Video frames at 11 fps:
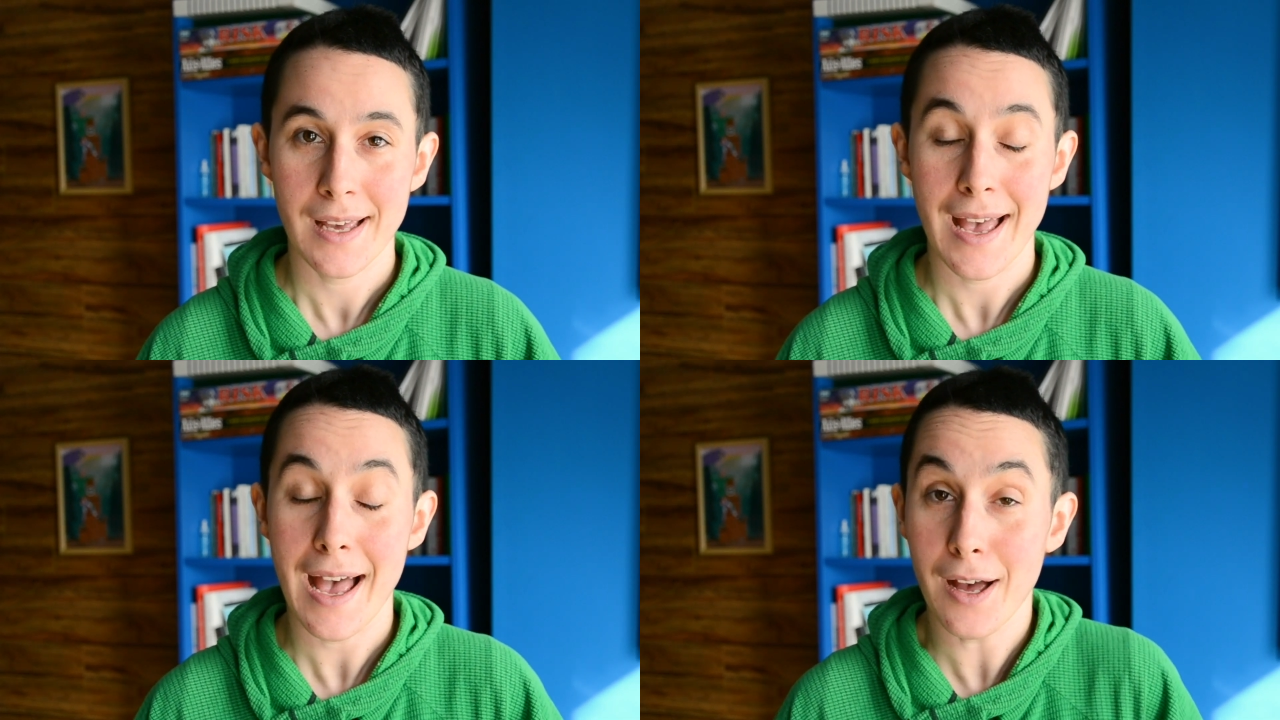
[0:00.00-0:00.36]

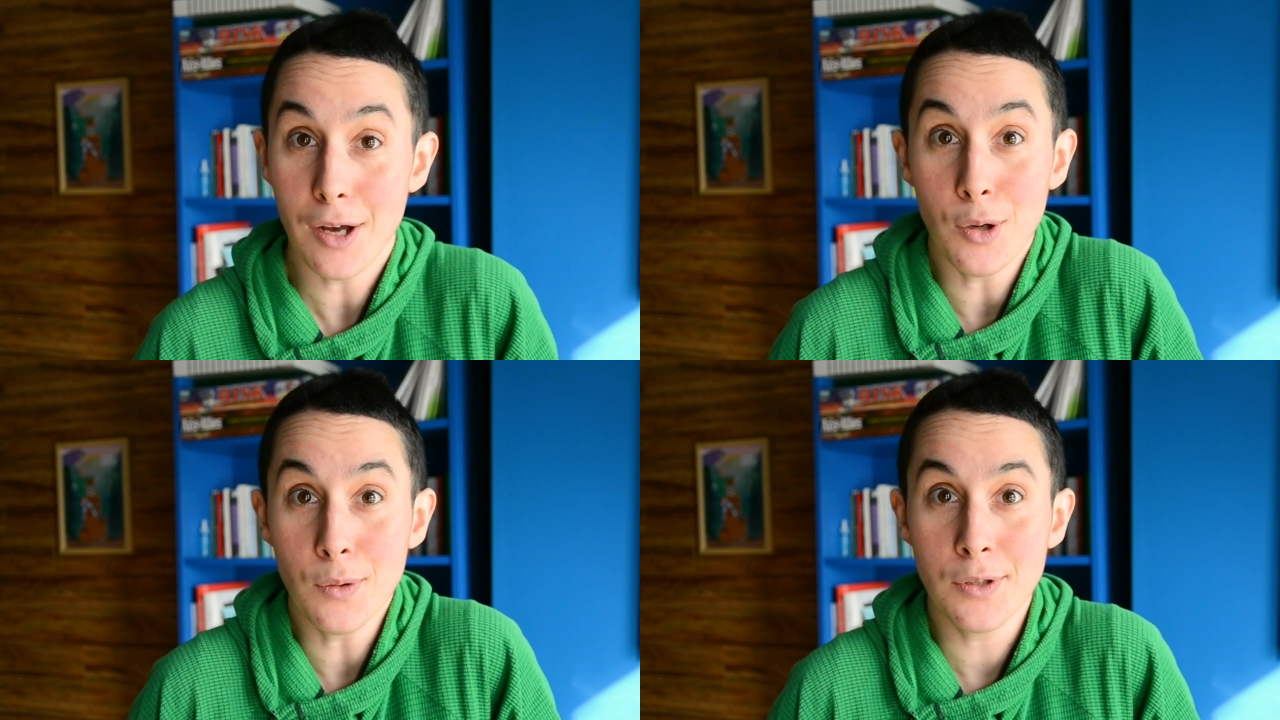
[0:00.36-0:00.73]

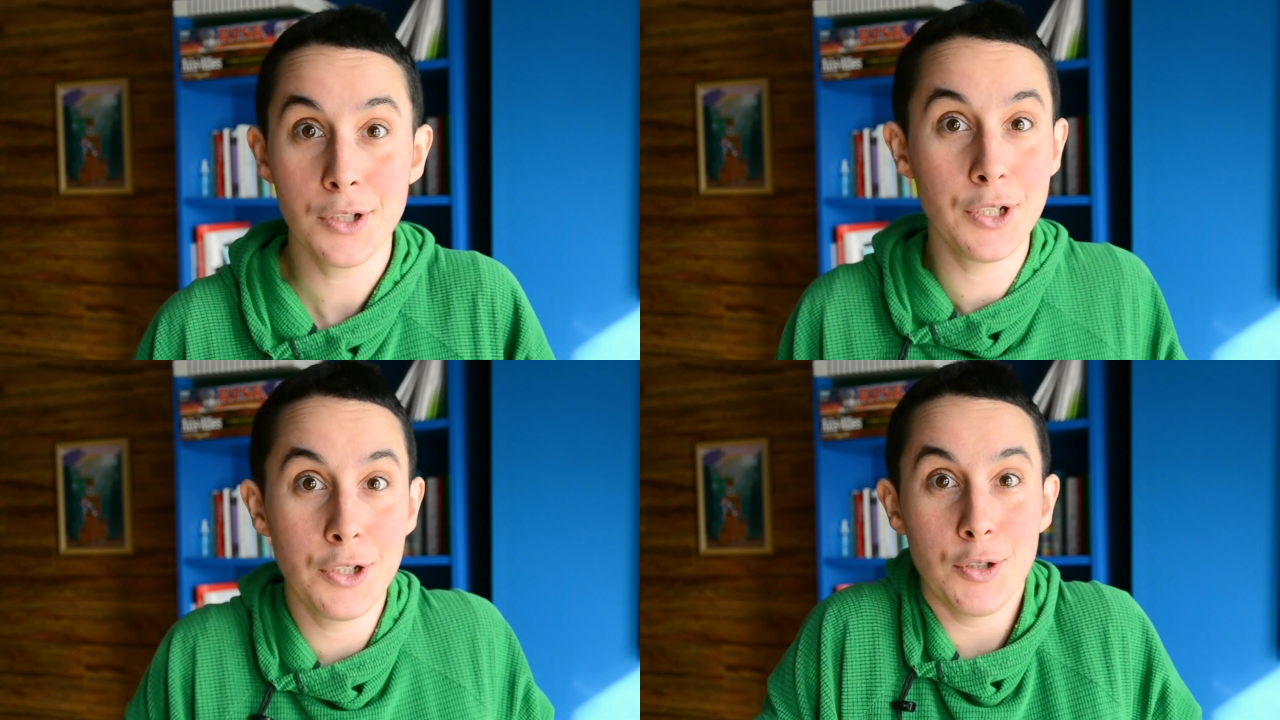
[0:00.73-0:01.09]
How do
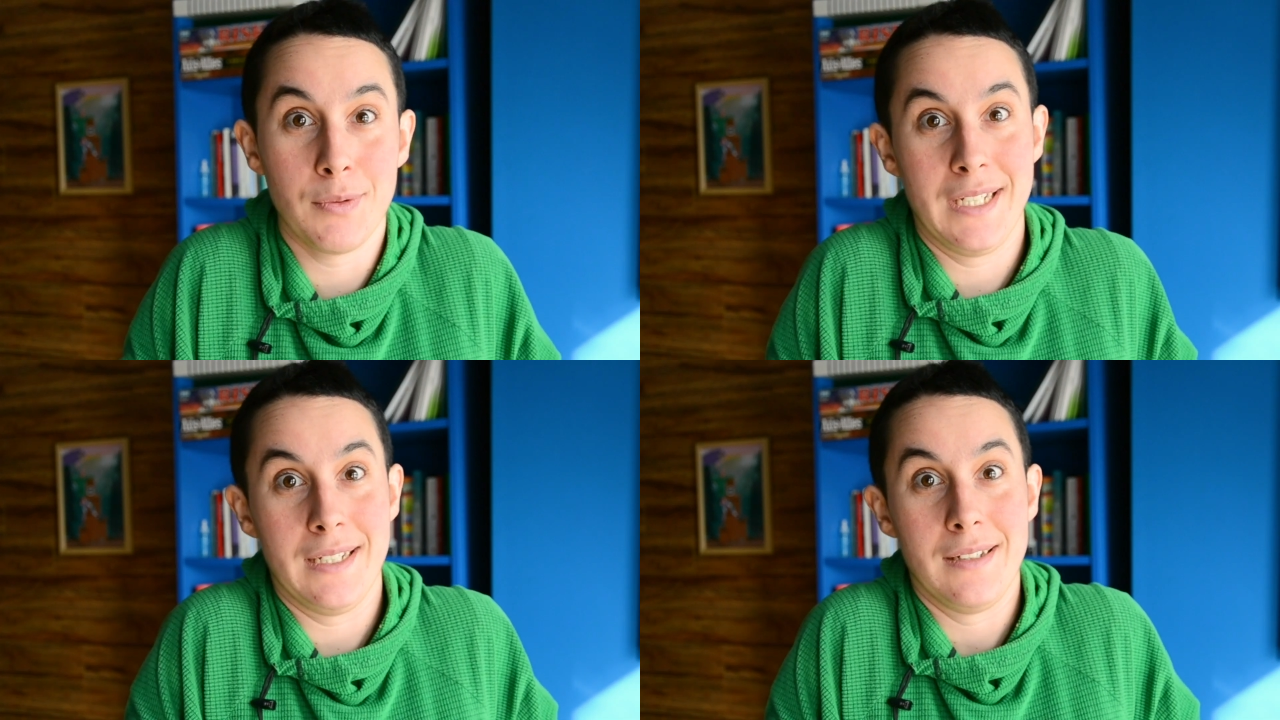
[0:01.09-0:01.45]
you do
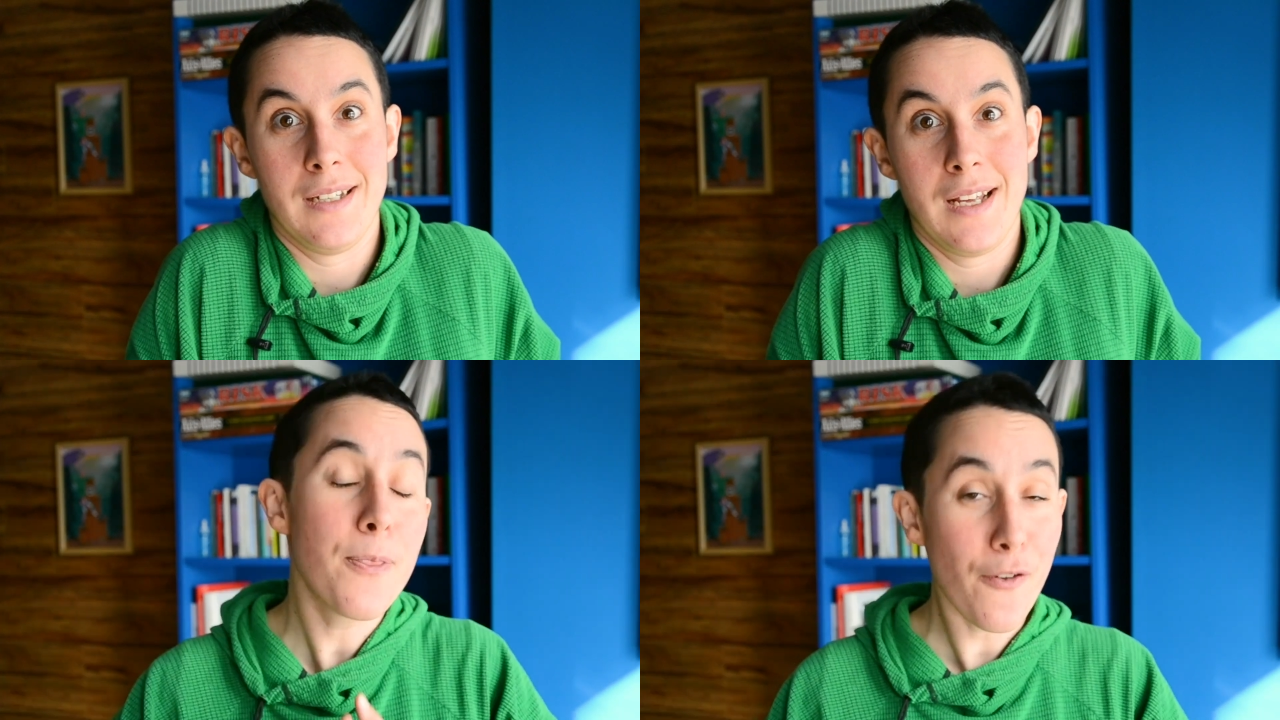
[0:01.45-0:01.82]
it?
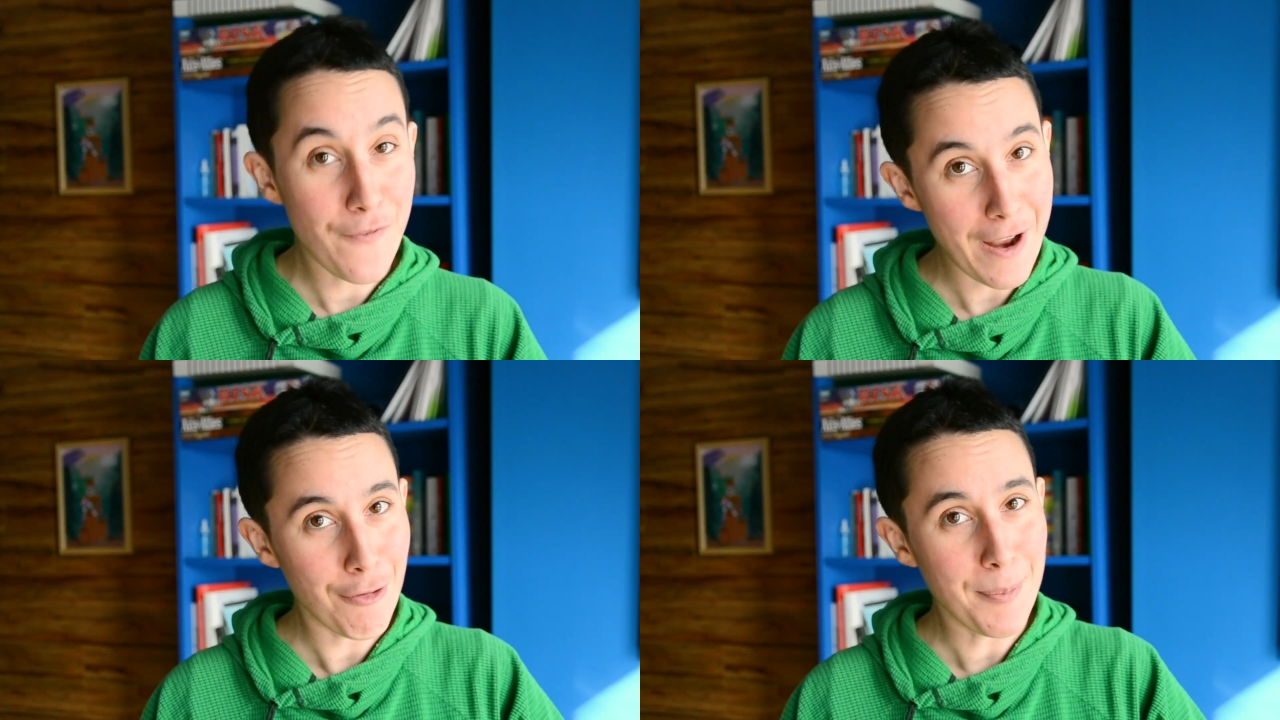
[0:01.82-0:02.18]
The
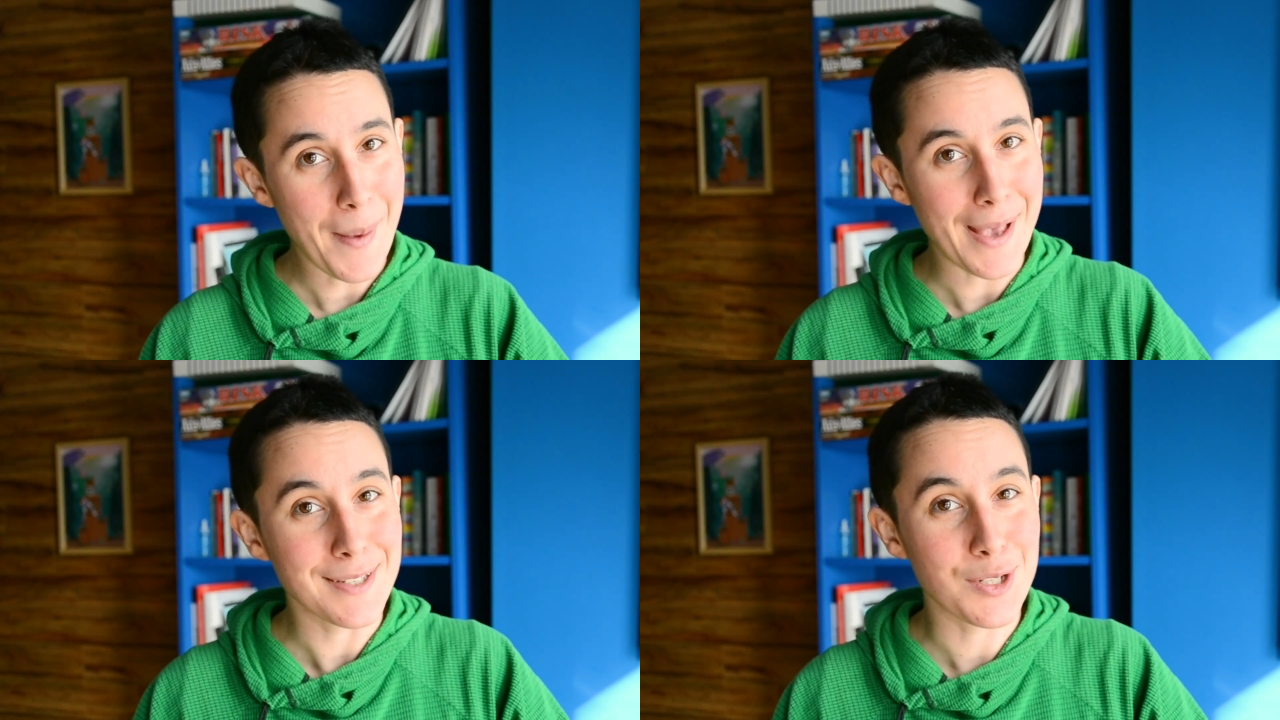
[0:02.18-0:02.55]
very
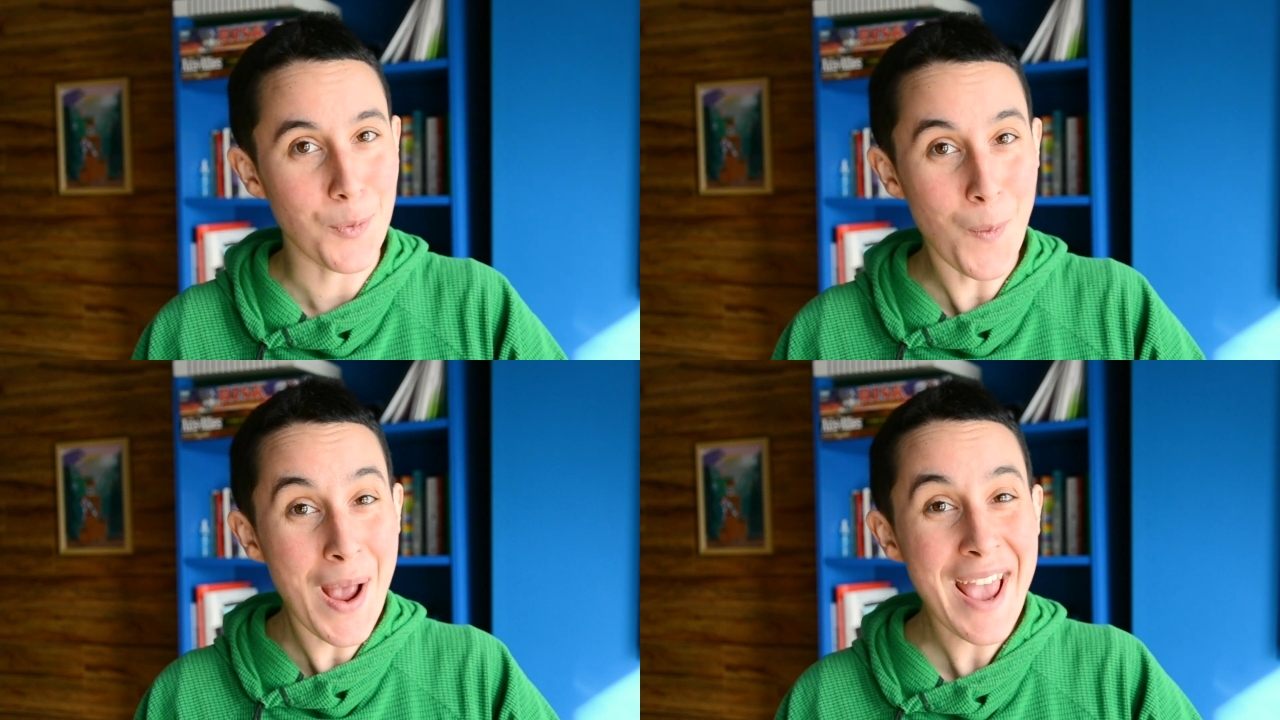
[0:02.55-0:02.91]

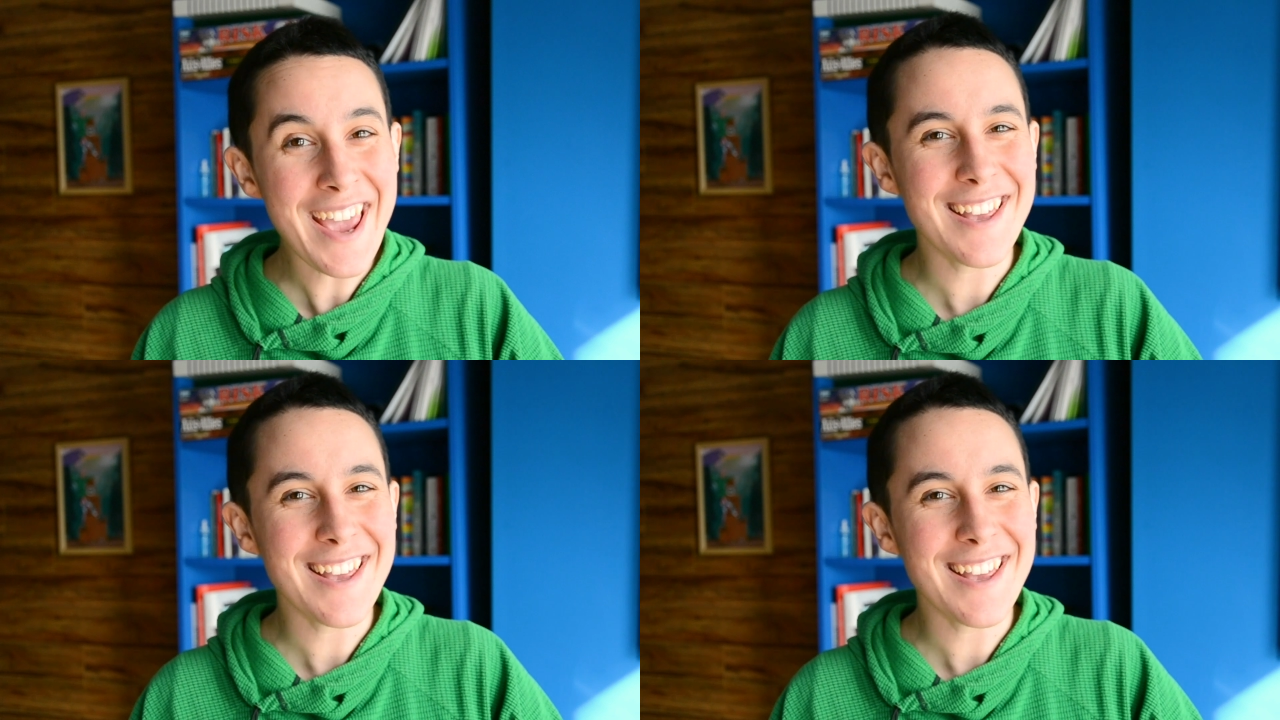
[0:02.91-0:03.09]
best way,